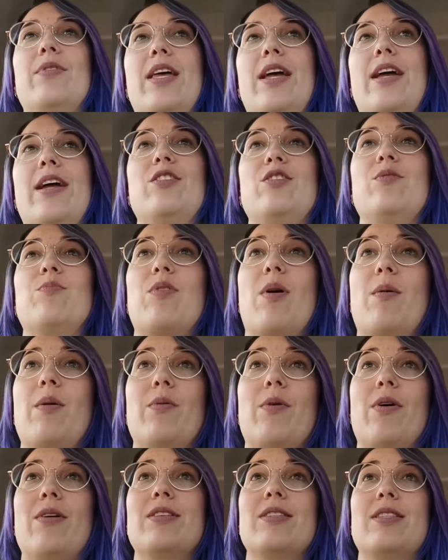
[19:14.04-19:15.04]
that you
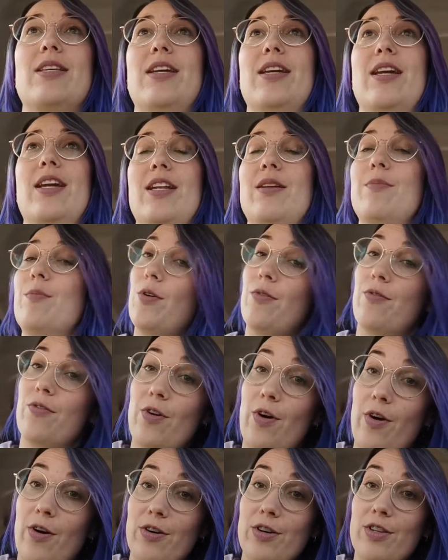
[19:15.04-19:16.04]
probably won't see any more
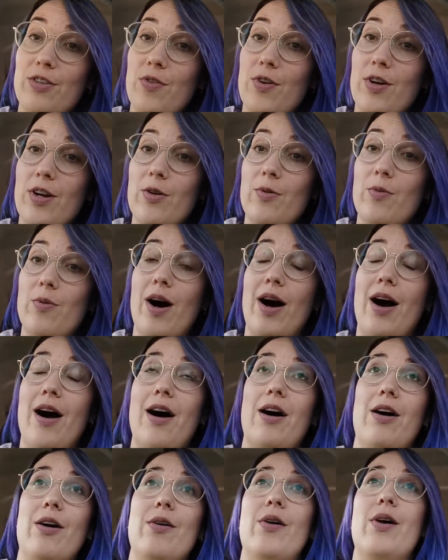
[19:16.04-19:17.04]
vlogs for a little
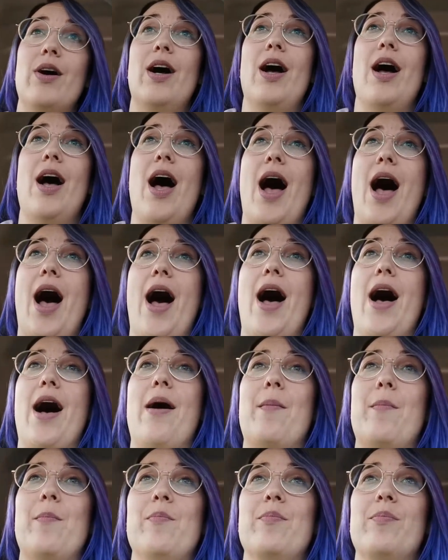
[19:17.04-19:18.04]
while,
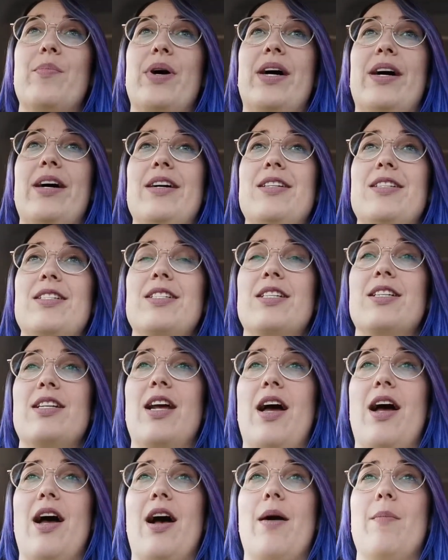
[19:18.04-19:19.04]
but
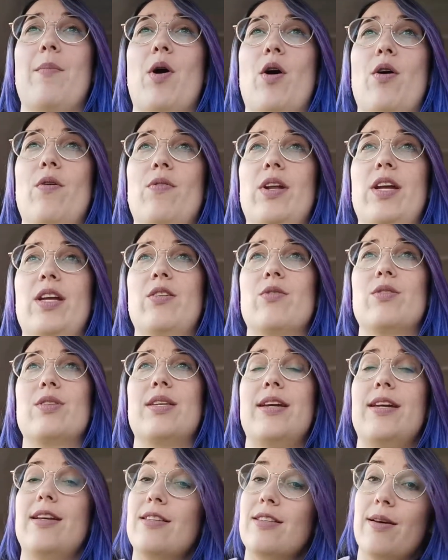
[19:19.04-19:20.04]
hopefully you'll
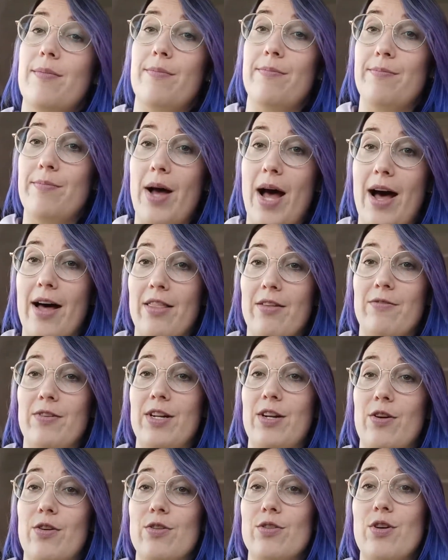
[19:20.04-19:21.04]
see some other
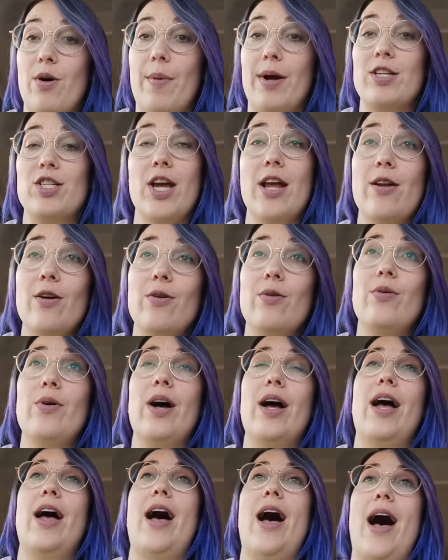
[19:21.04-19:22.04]
videos on my
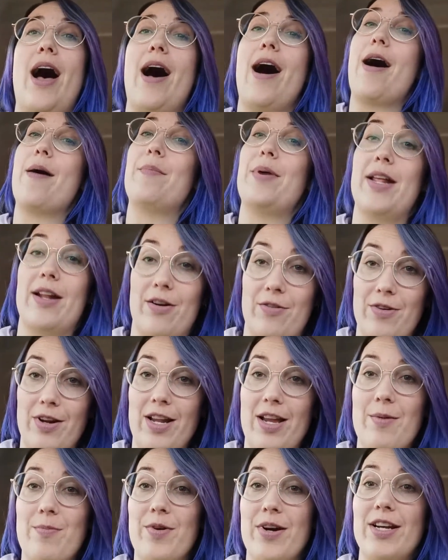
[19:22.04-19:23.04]
channel, and I
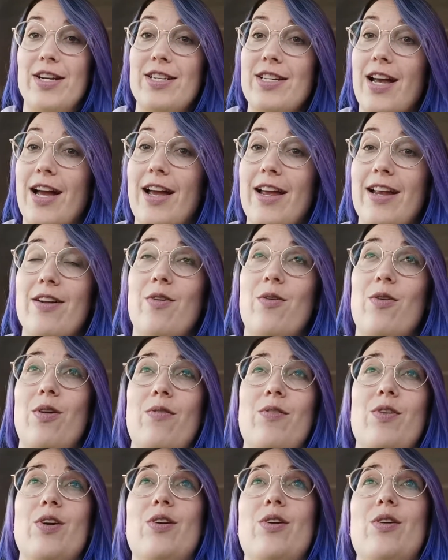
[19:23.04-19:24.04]
really appreciate
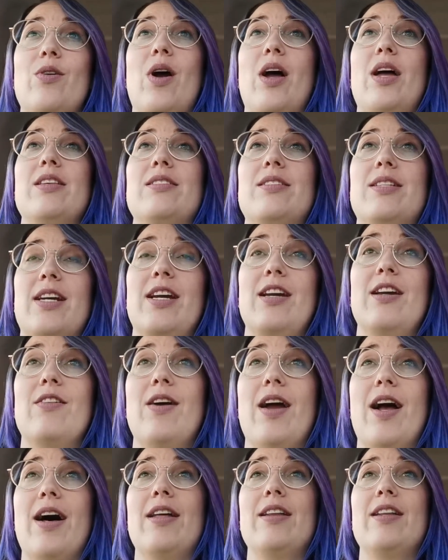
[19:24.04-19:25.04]
all of you
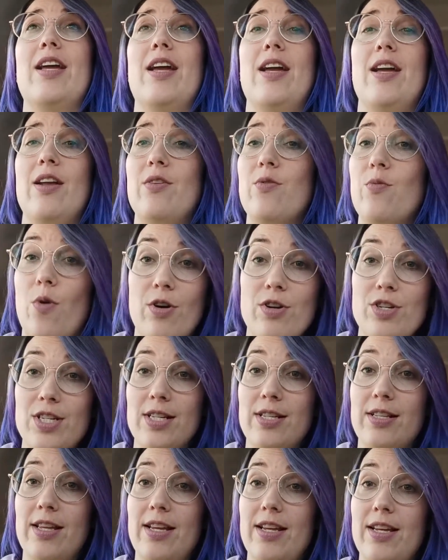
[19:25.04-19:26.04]
sticking around and
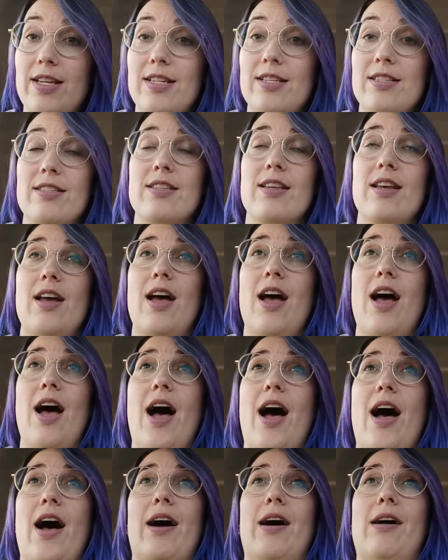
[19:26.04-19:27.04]
watching these.
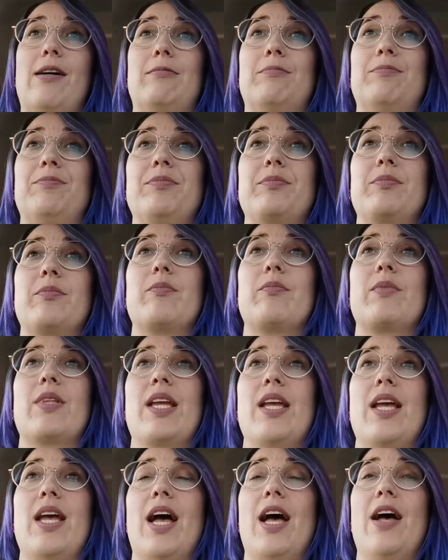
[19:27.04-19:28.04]

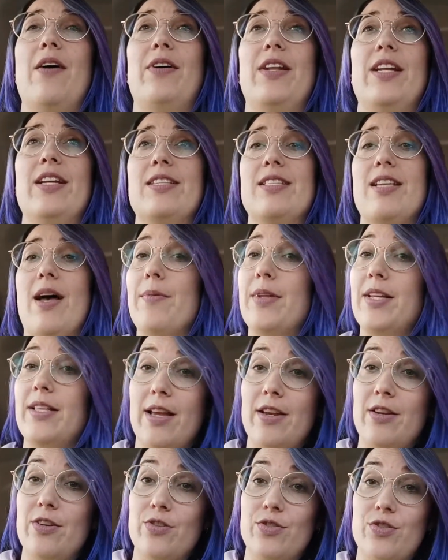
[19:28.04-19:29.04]
If it is
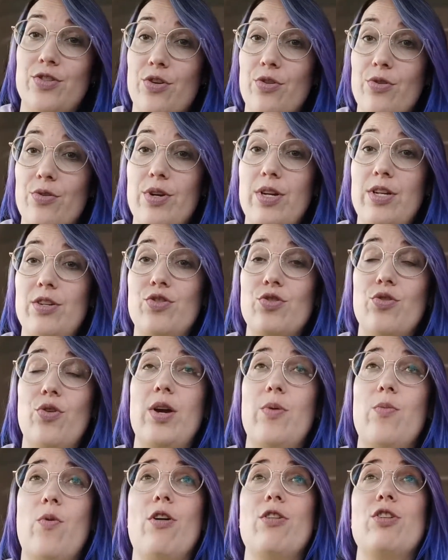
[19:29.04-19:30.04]
something that you do
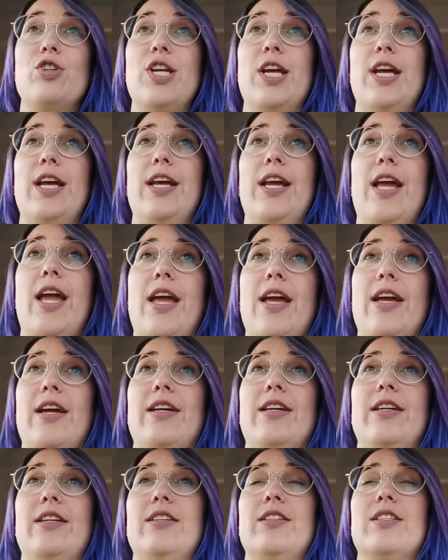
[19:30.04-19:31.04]
enjoy watching
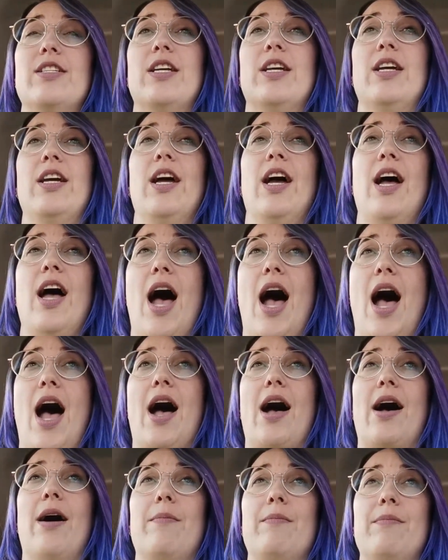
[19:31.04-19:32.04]
and
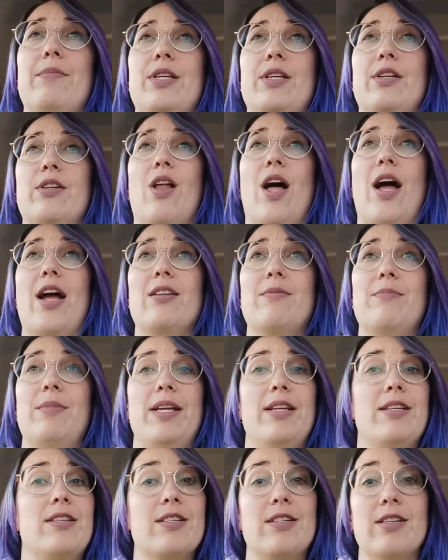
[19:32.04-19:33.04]
you'd like
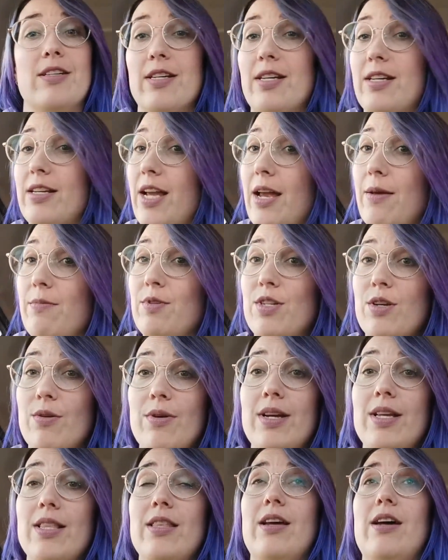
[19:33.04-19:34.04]
me to keep
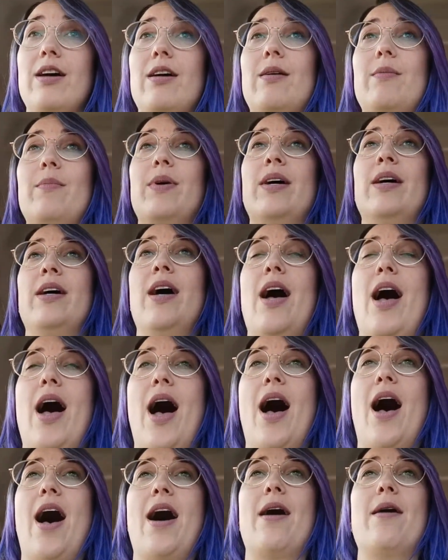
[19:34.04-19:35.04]
doing them,
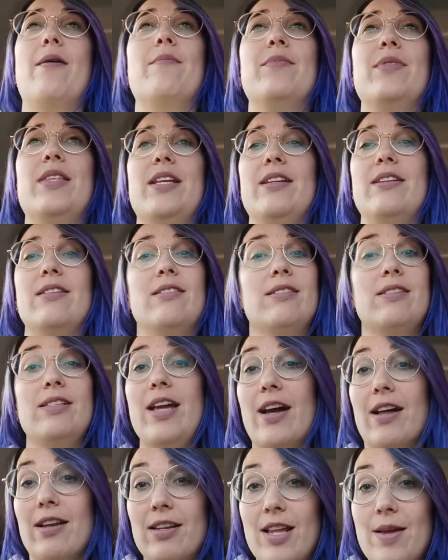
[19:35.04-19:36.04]
then
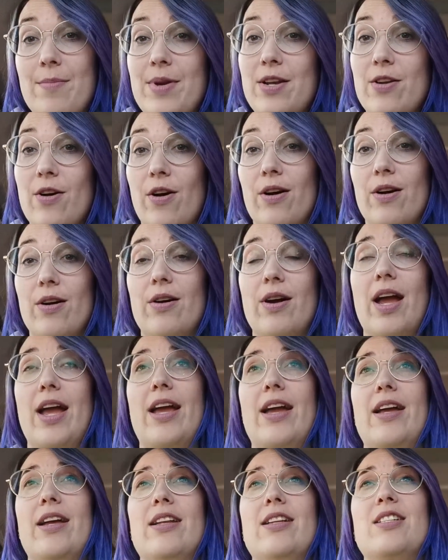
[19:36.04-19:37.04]
yeah, let me know,
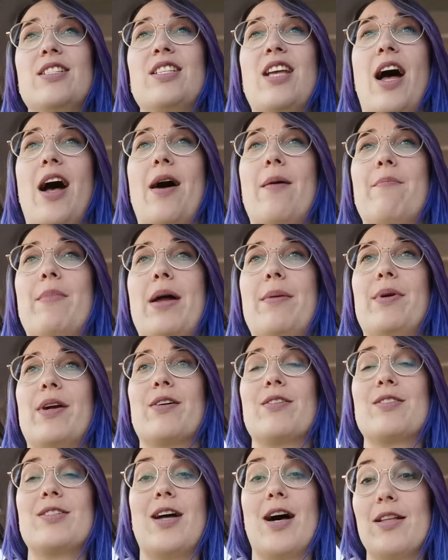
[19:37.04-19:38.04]
and
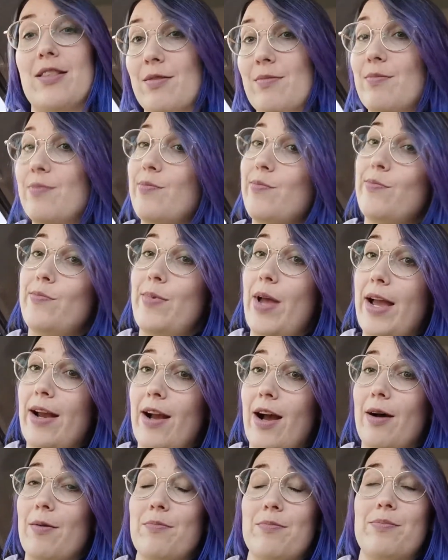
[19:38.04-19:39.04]
maybe I'll start them
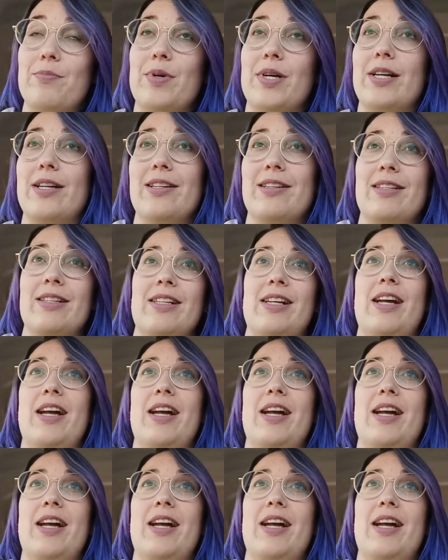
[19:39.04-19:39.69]
back up. But